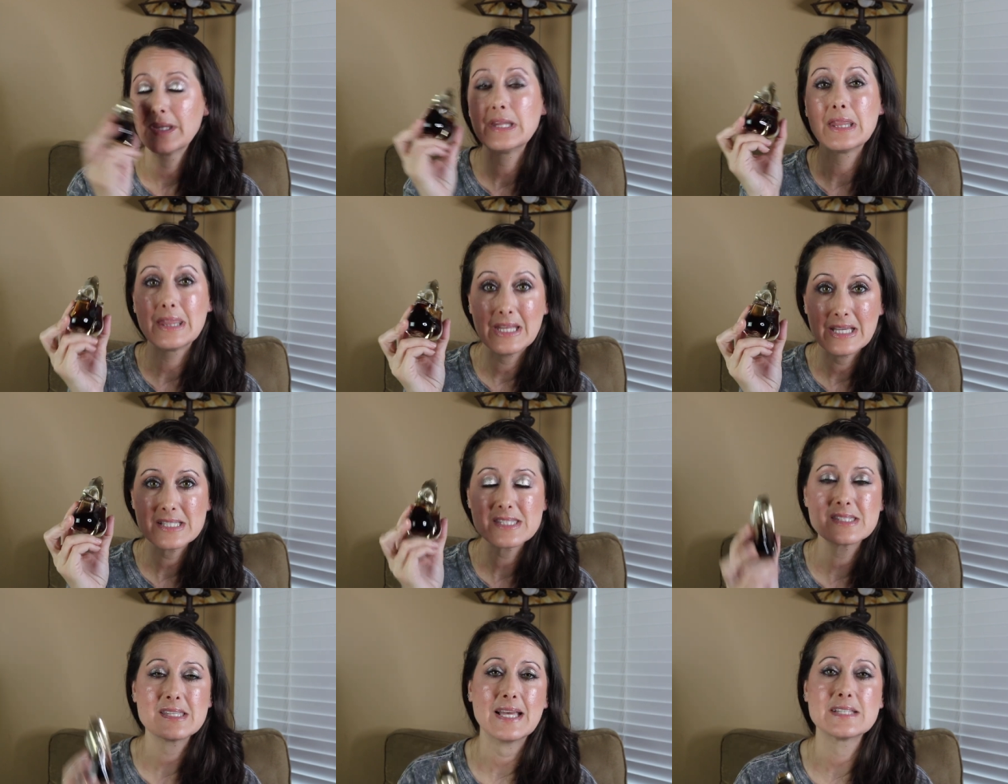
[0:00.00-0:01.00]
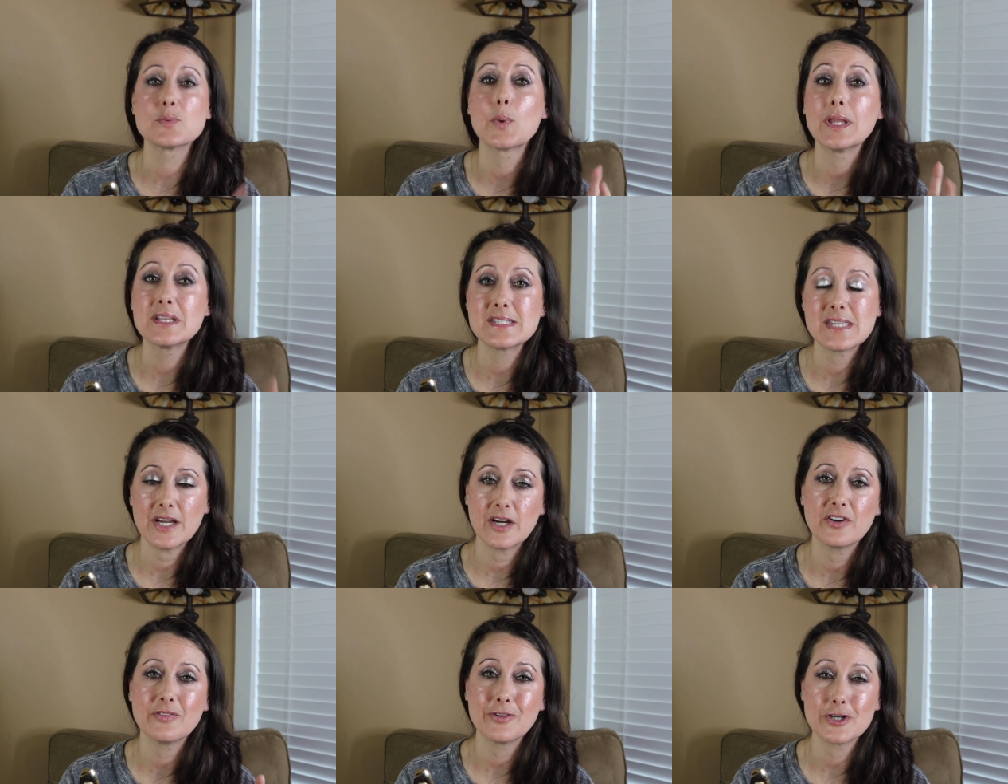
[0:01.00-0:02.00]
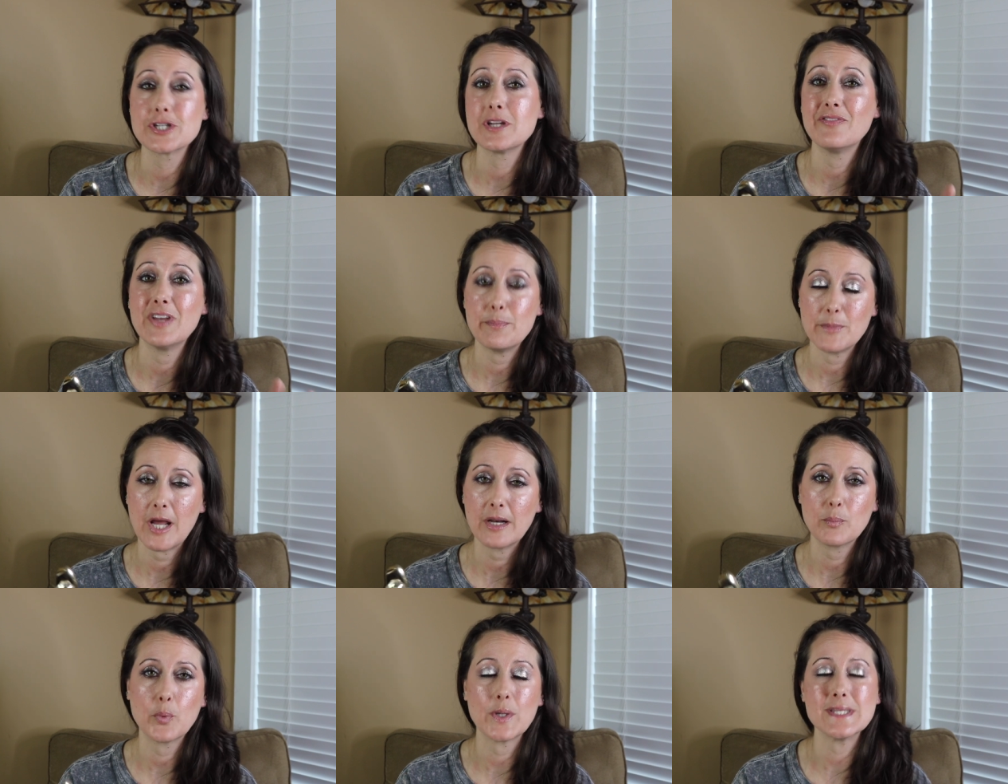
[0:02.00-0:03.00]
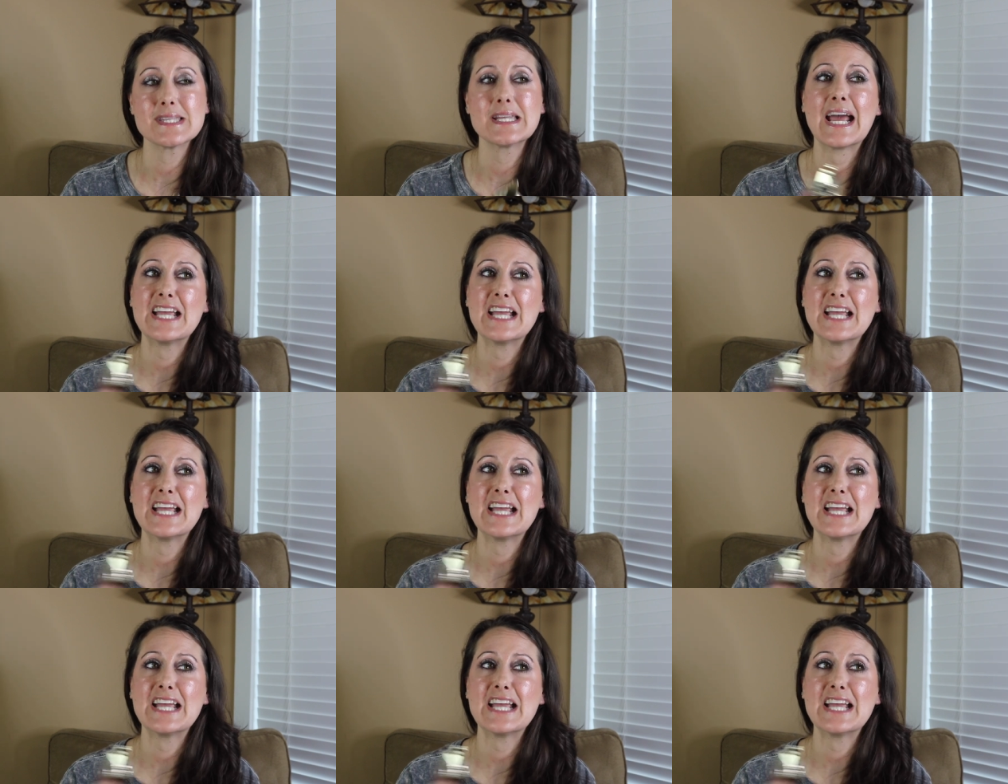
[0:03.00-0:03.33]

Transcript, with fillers: this as well as their version of Hypnotic Poison.